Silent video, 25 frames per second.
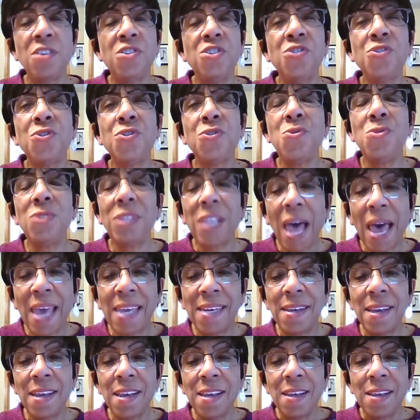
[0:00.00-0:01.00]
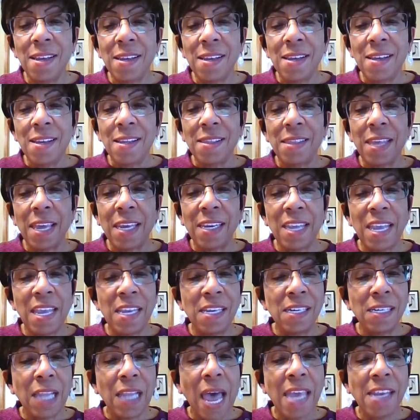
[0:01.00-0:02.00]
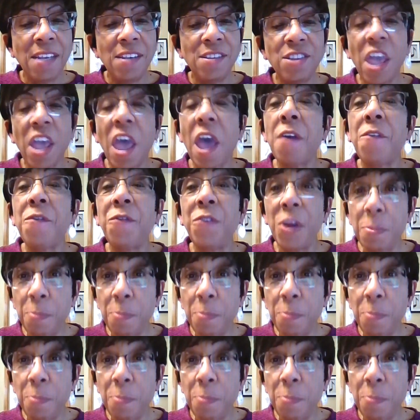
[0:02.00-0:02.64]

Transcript: true light that enlightens every